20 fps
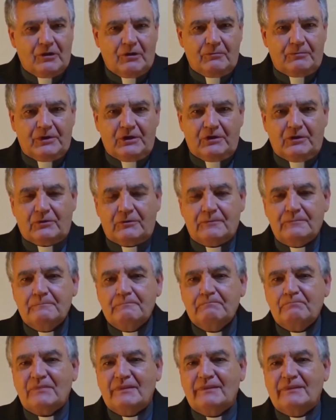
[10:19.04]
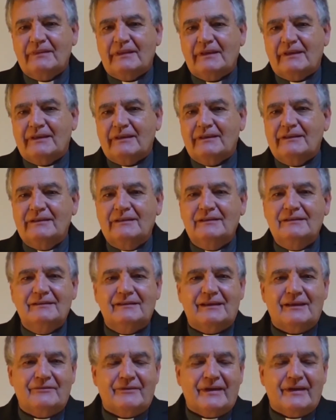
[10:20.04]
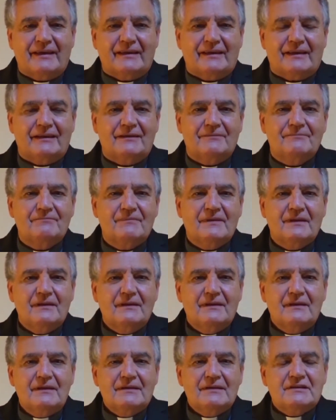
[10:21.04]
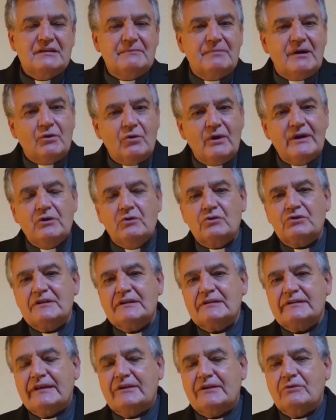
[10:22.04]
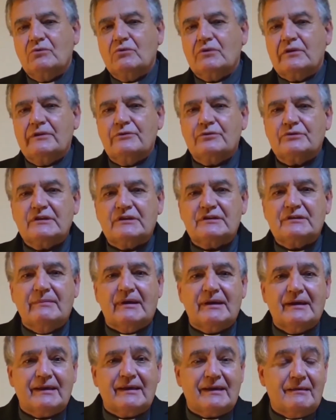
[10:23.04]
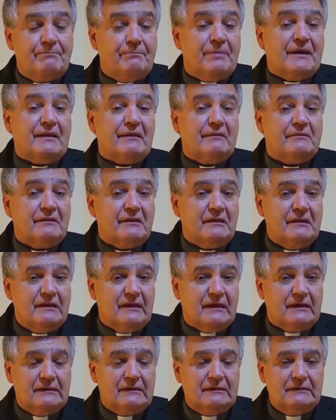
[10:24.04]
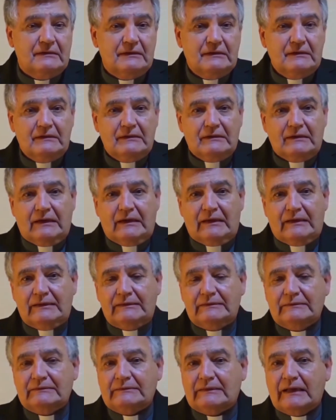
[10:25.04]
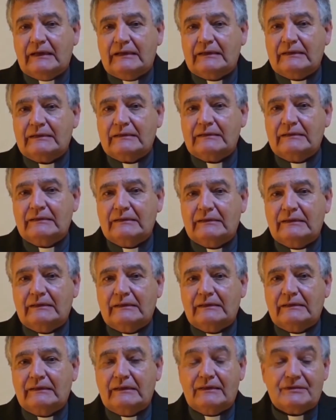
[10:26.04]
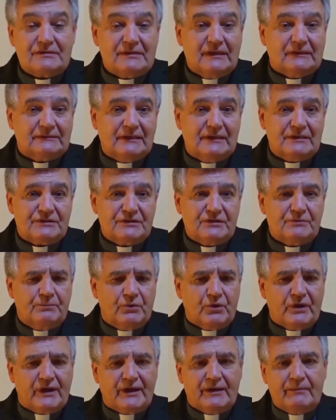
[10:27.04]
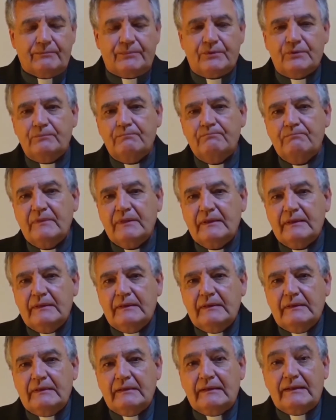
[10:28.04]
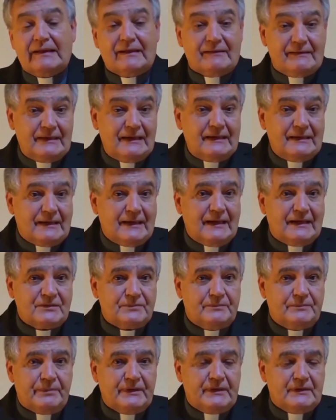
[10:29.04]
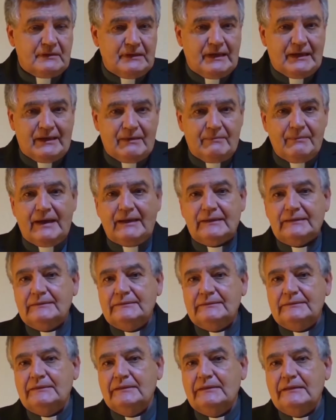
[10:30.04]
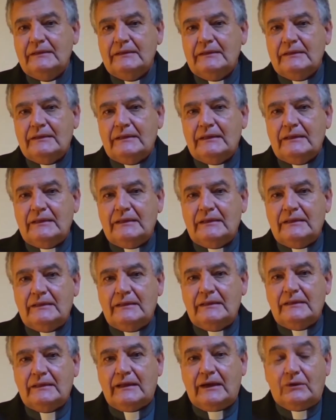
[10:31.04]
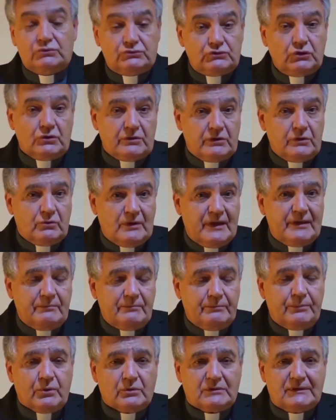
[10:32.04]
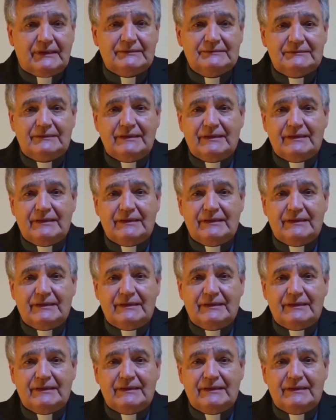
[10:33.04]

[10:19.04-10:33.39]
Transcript: Of course, this is Wigel's opinion. However, things have happened this week that seem to encourage this thesis. For example, Cardinal Kasper, German, author of an important Christology,